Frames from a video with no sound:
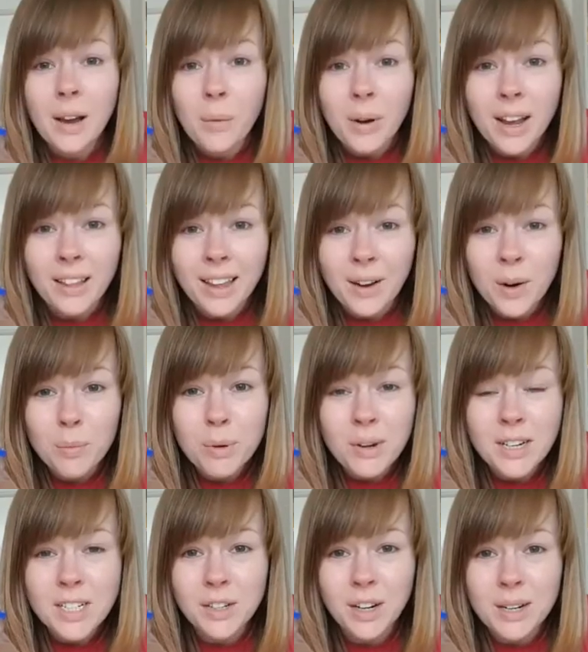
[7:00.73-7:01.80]
Well, I hope
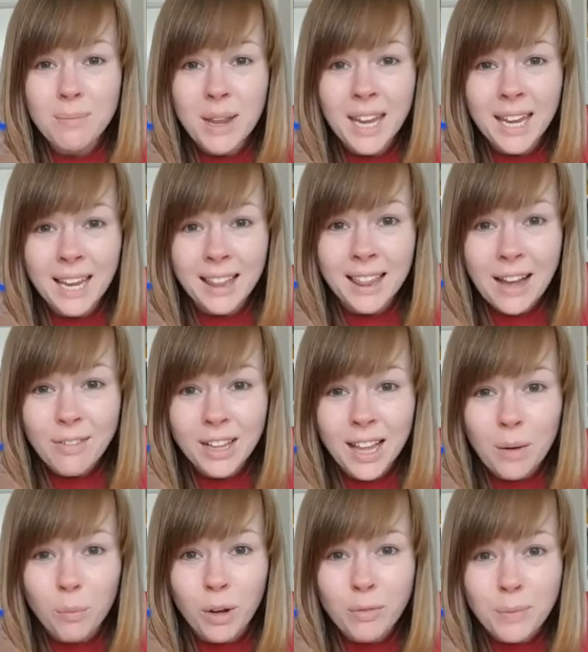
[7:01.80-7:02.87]
you enjoyed making a lava
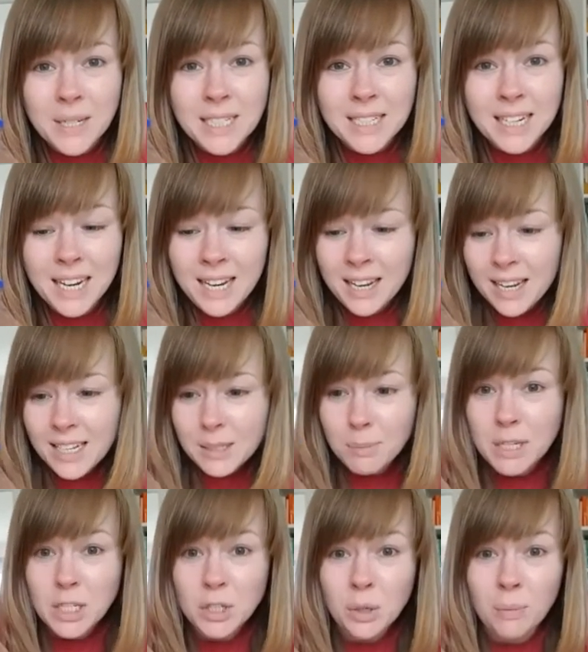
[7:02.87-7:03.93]
lamp with me today. It's
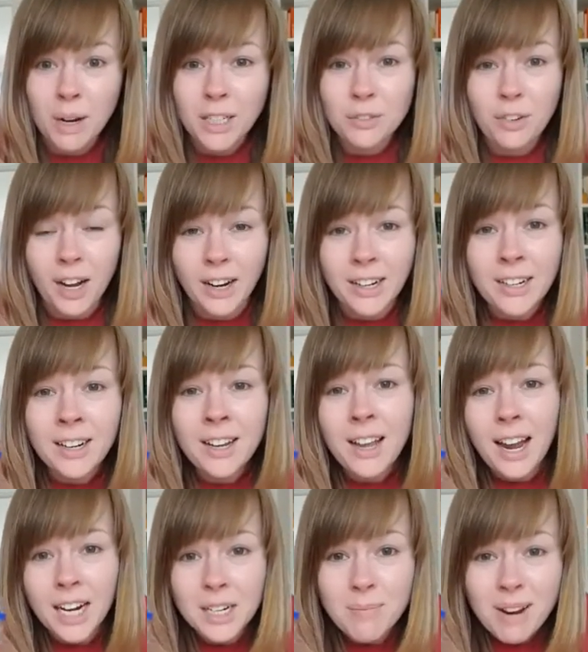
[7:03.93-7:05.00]
been so much fun.
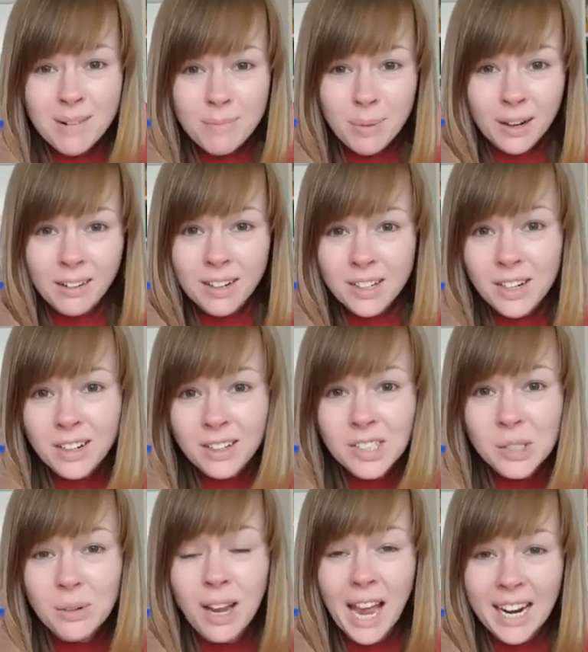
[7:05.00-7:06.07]
And remember, you can
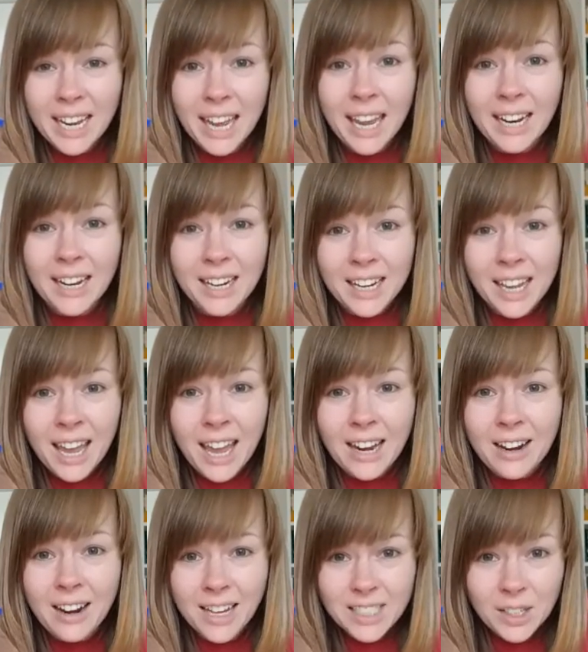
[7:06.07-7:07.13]
do it again and
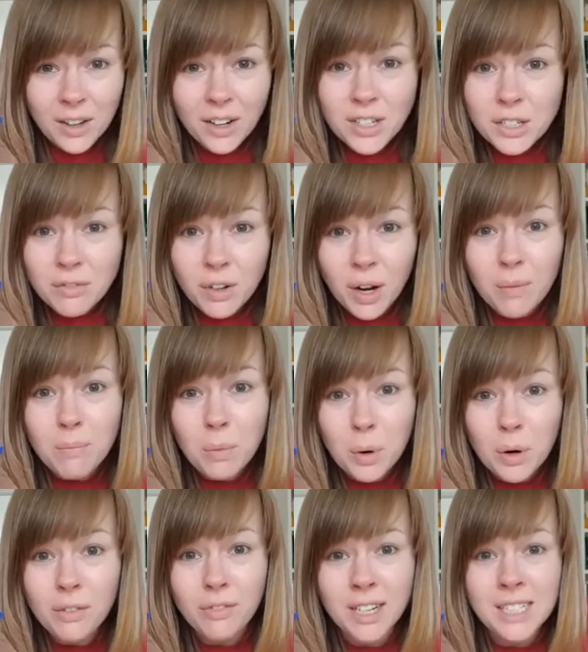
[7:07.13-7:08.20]
again, as long as you've got
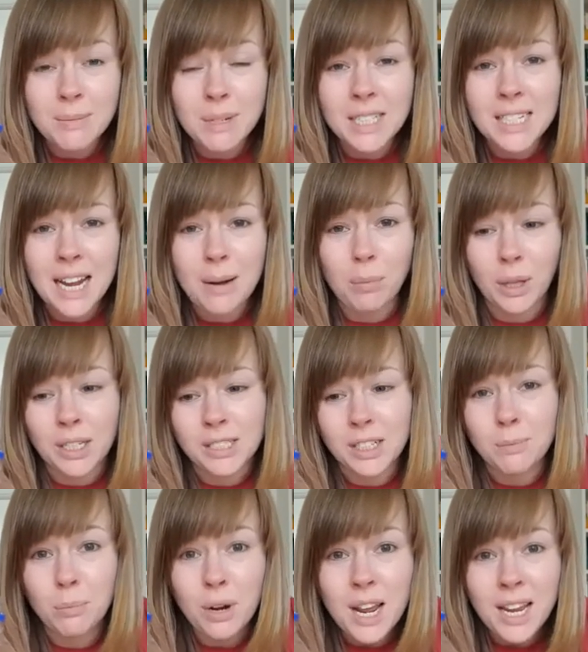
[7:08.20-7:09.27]
more vitamin tablets to
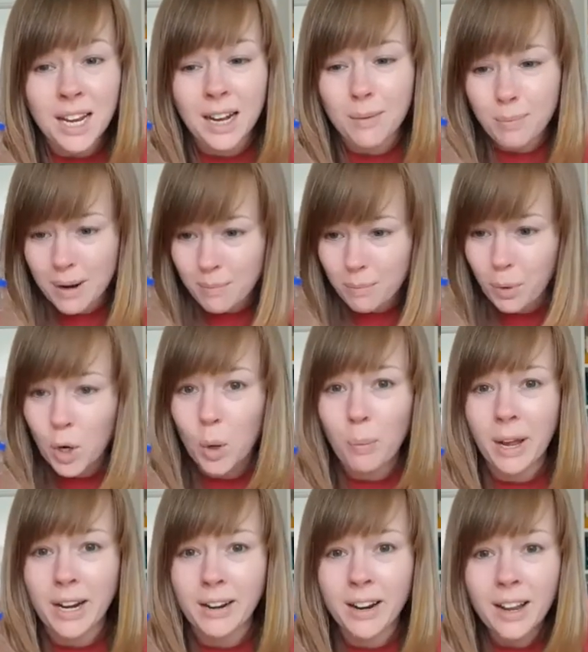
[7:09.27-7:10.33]
break up and pop
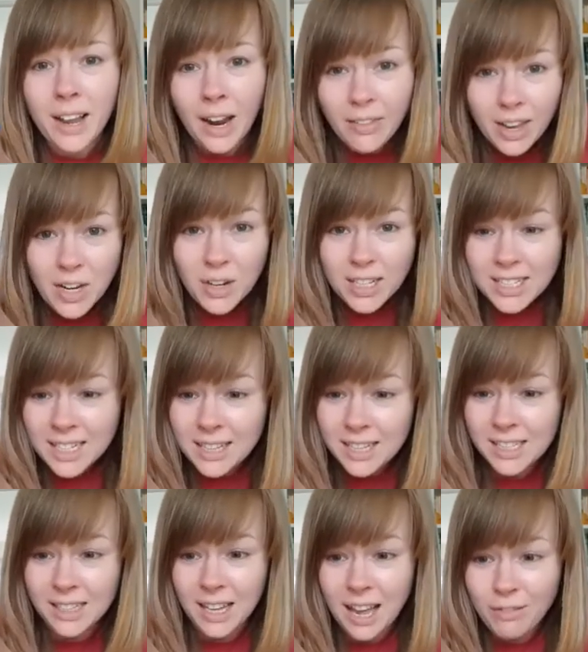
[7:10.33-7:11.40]
in. And then you can see
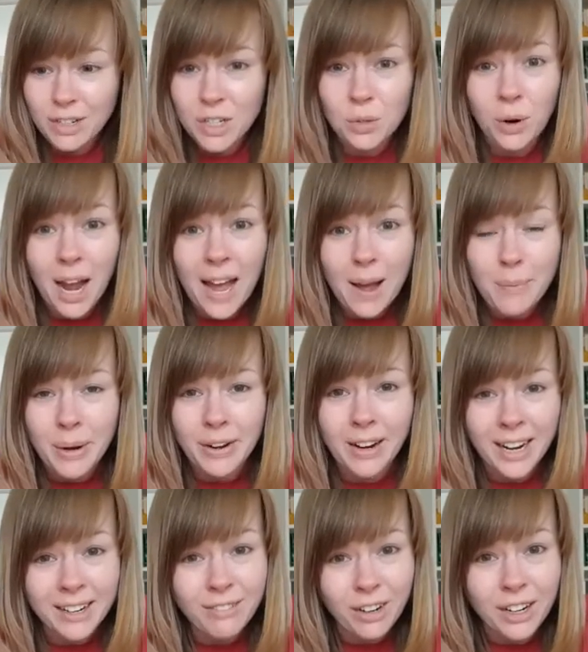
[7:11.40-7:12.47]
this lava show happen
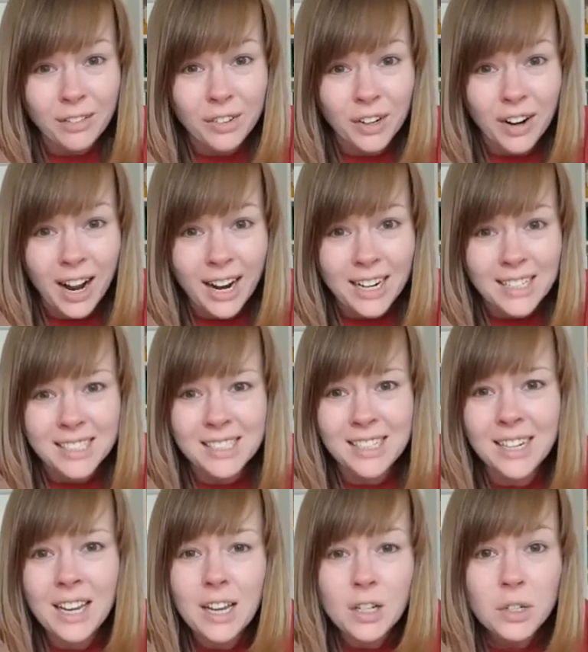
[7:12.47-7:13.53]
in front of your eyes.
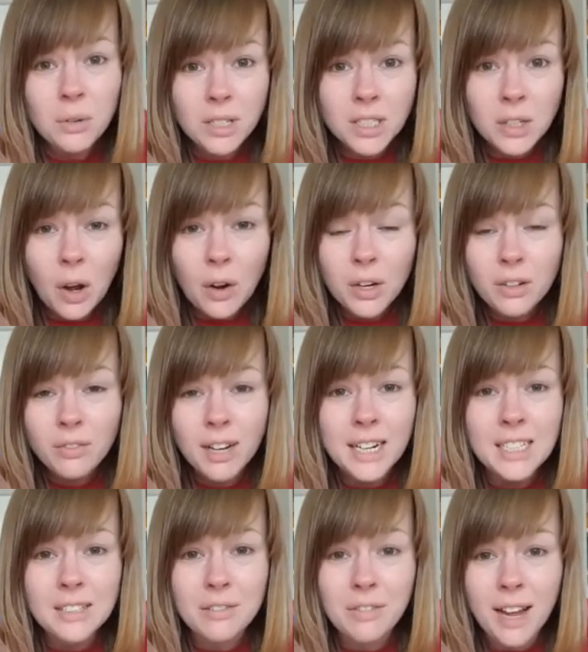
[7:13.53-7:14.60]
Show it to all your
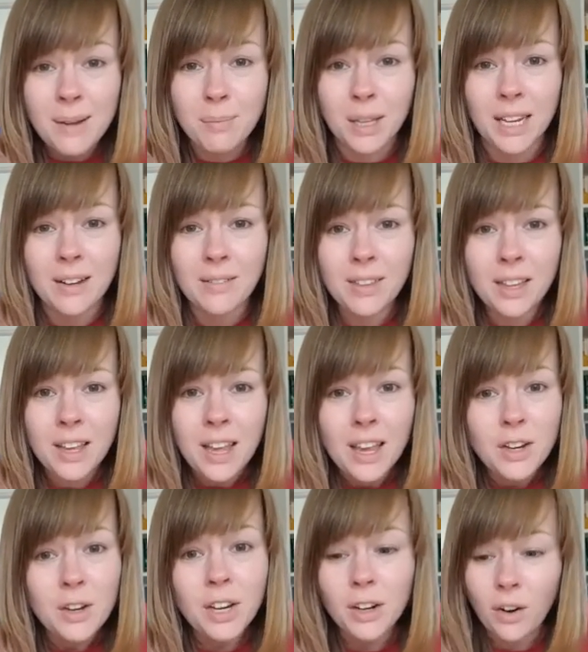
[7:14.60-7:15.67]
friends and family.
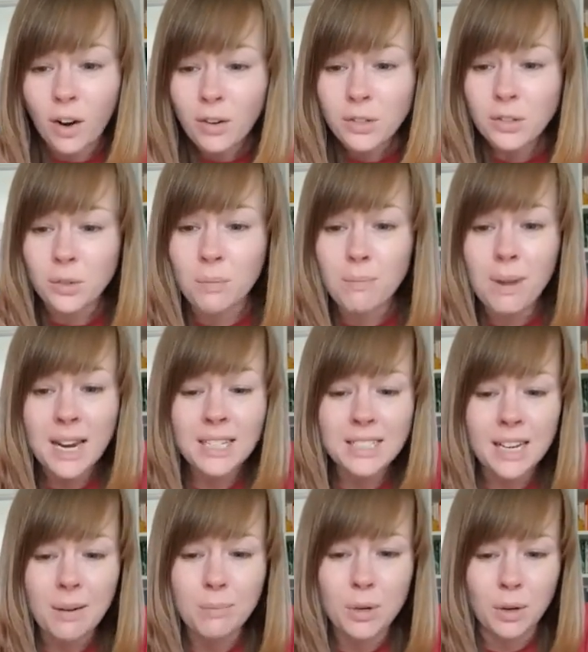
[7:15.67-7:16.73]
You can also mix
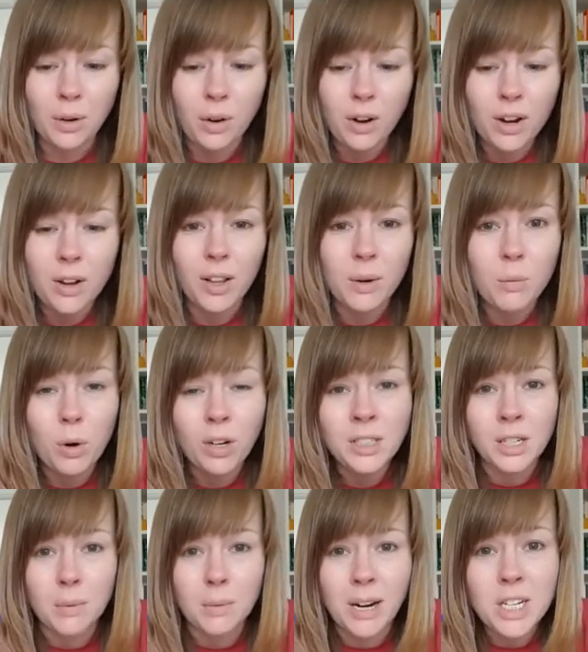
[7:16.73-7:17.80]
up your oil and
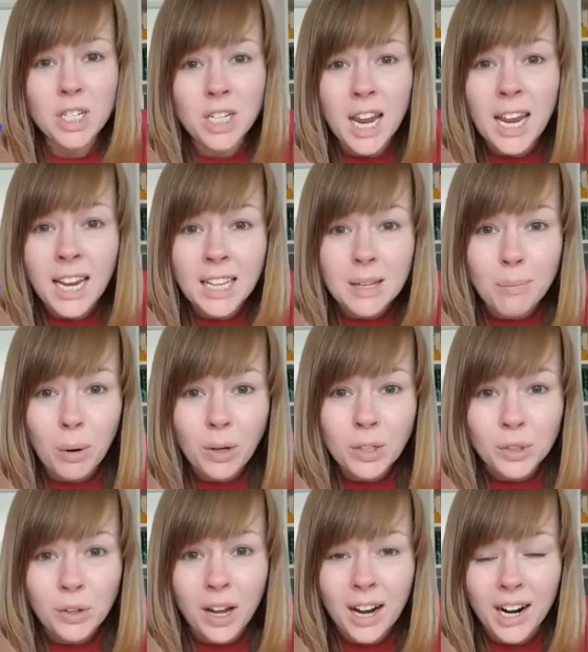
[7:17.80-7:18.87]
water by shaking the
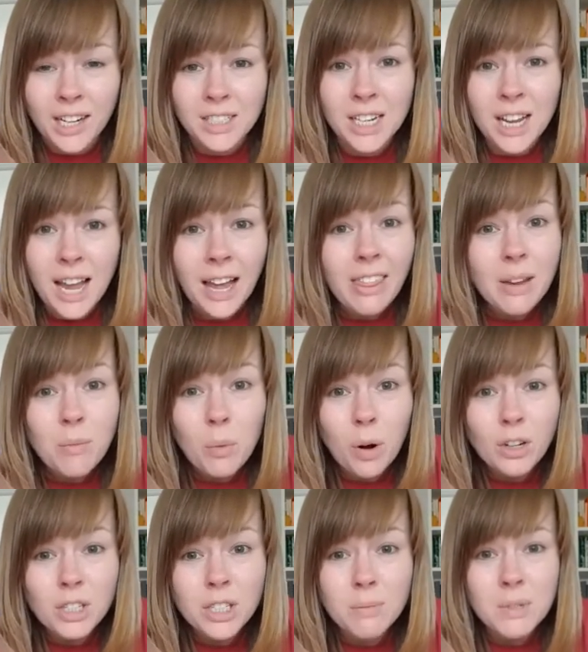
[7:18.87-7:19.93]
bottle hard and then
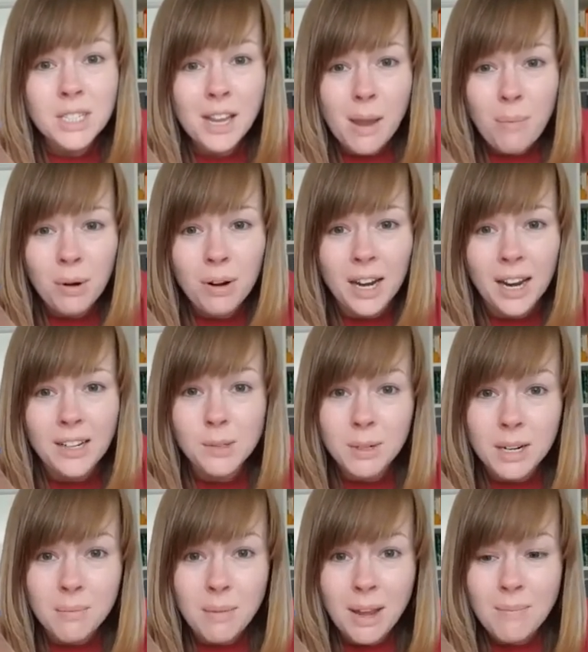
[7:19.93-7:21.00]
watch them separate as
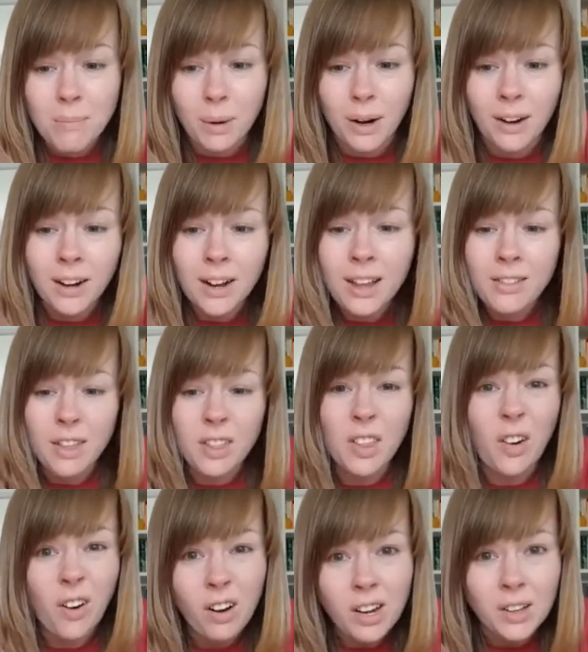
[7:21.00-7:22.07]
we remember that
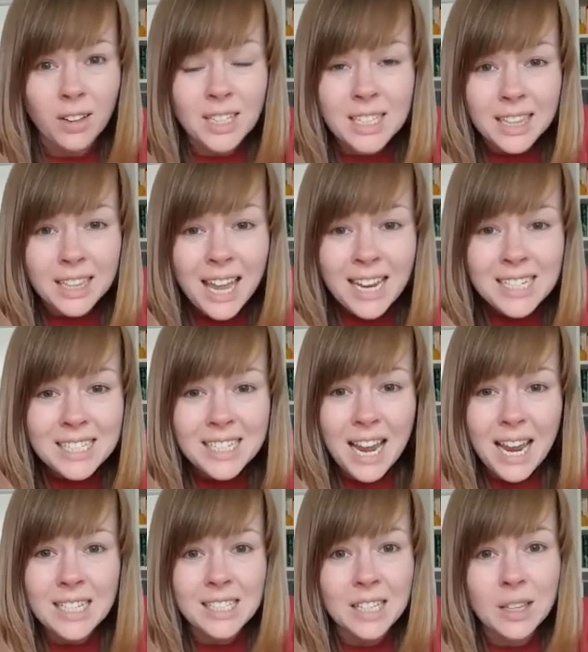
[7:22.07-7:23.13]
the oil is less
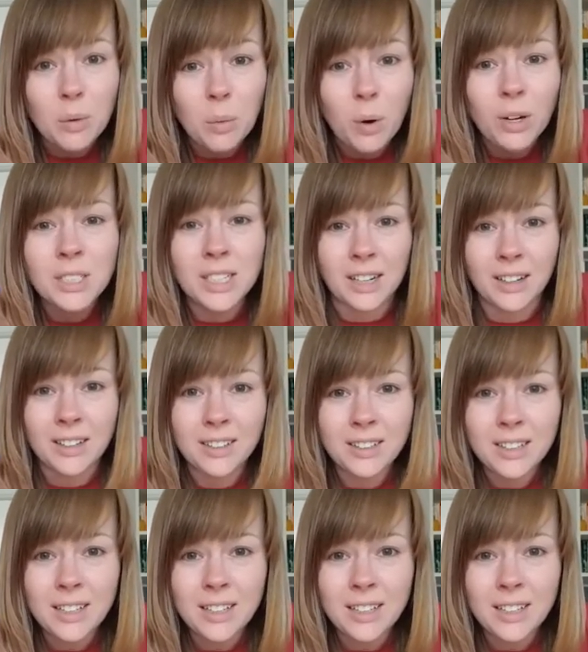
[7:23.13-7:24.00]
dense than the water.